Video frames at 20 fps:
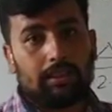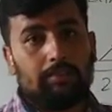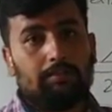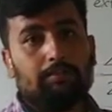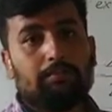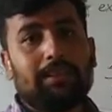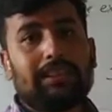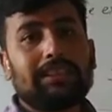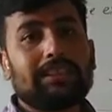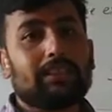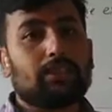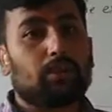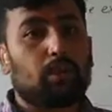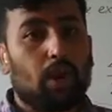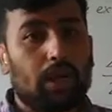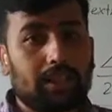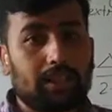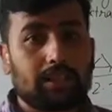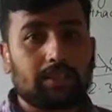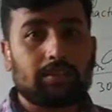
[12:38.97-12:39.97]
means
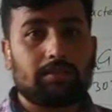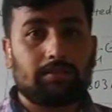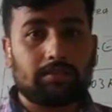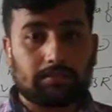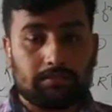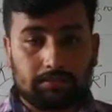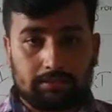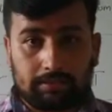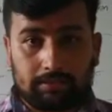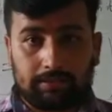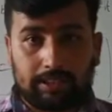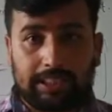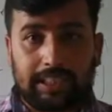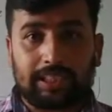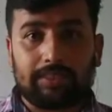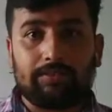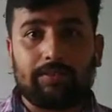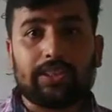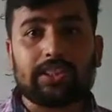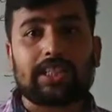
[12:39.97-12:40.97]
not
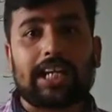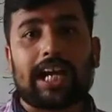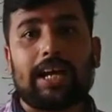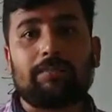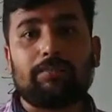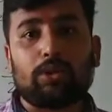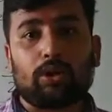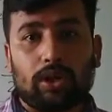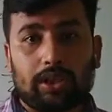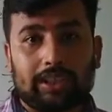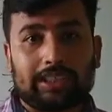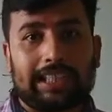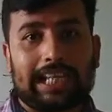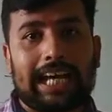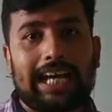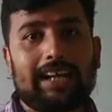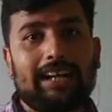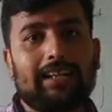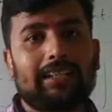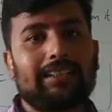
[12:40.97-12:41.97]
in which I am not
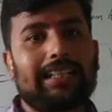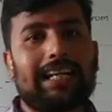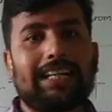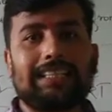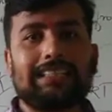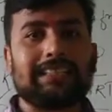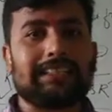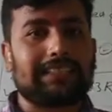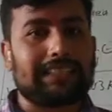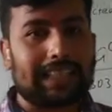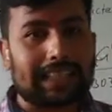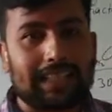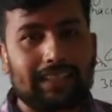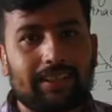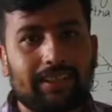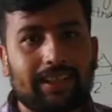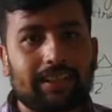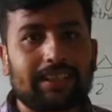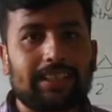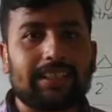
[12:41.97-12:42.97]
there, that is the
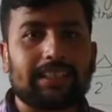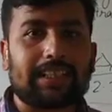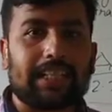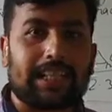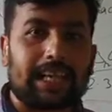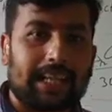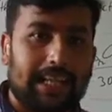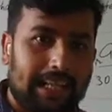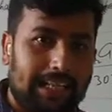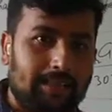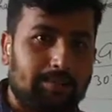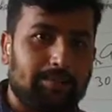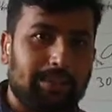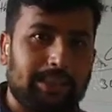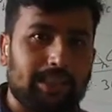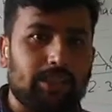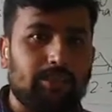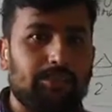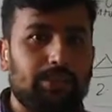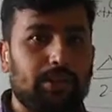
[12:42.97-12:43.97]
secondary thing. That are
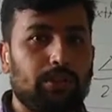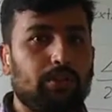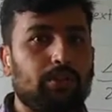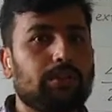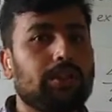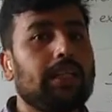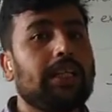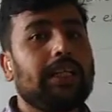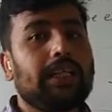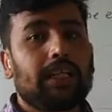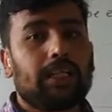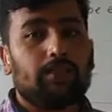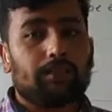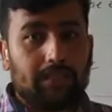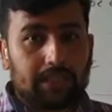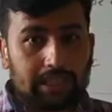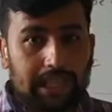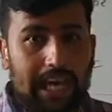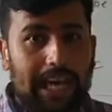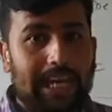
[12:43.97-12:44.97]
animated videos in
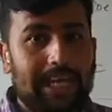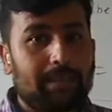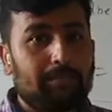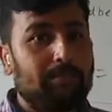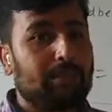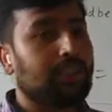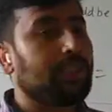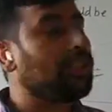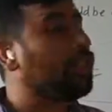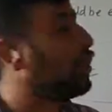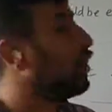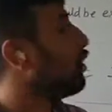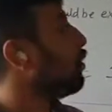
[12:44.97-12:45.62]
which I am teaching